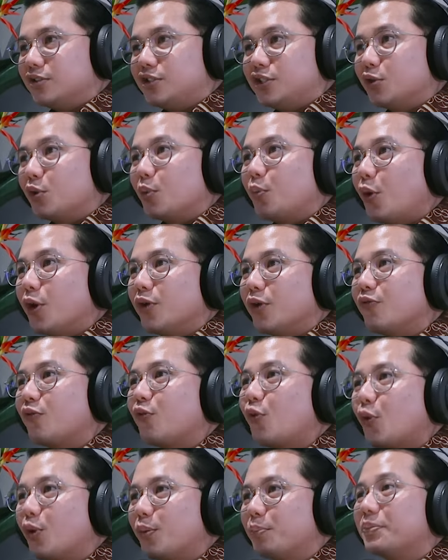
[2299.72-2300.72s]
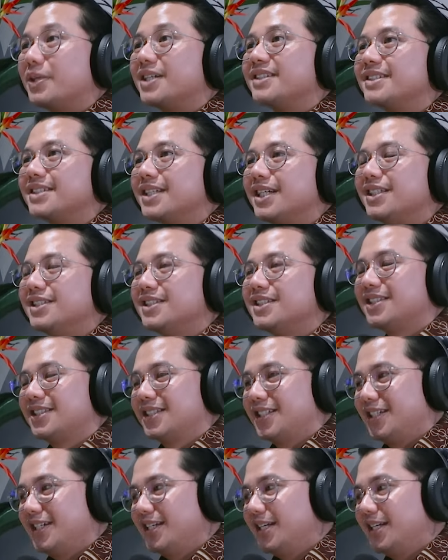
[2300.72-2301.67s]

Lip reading: 0.4%